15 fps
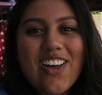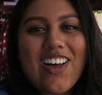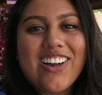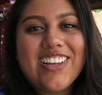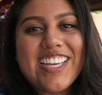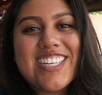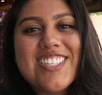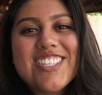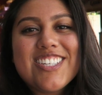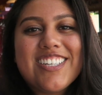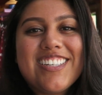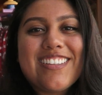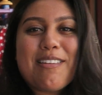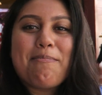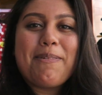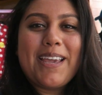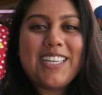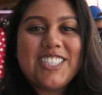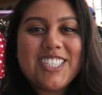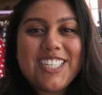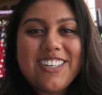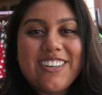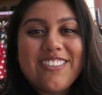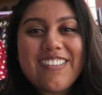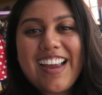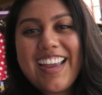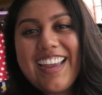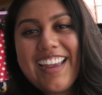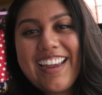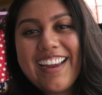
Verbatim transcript: so I'll insert the picture right